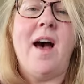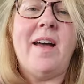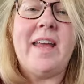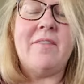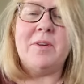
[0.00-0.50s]

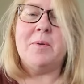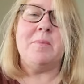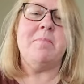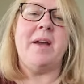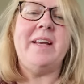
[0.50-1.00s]
Hi
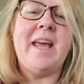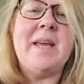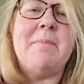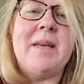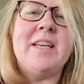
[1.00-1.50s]
everyone, my
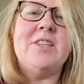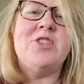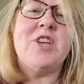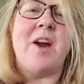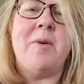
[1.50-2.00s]
name is
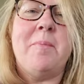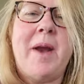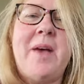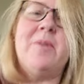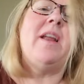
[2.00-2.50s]
Sharon
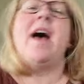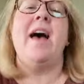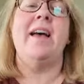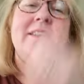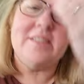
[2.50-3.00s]
Brown
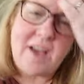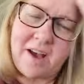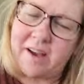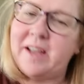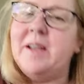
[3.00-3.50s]
and
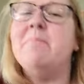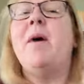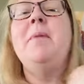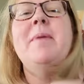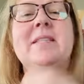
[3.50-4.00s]
I
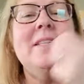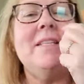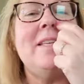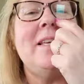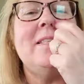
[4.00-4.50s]
my
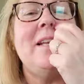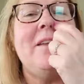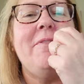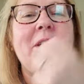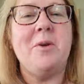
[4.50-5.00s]
business is
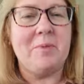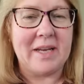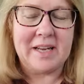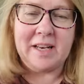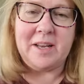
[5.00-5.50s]
Living
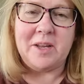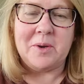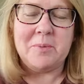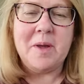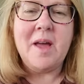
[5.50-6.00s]
Uniquely
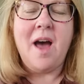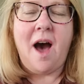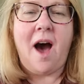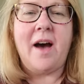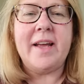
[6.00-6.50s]
You.
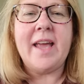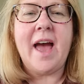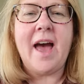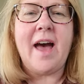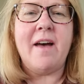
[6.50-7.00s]
I
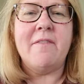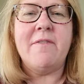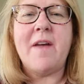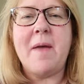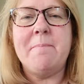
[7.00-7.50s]

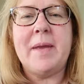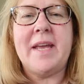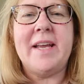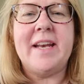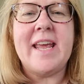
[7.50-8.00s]
have
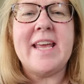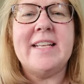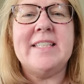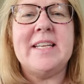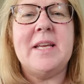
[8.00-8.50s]
been
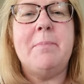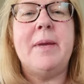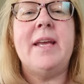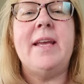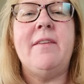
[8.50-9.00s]
in
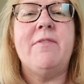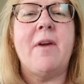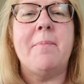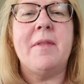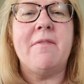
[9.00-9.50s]
DP
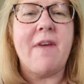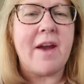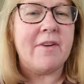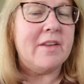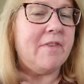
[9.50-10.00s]
from the
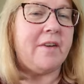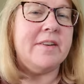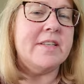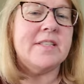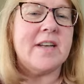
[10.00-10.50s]
very
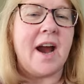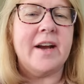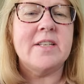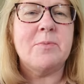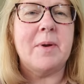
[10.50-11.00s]
very
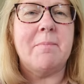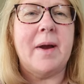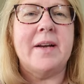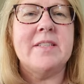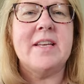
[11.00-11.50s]
start with
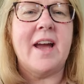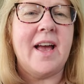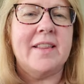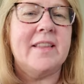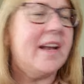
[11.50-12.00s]
Marcia
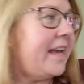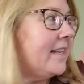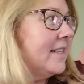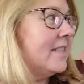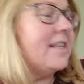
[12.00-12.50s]
and the
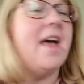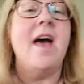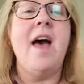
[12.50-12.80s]
ladies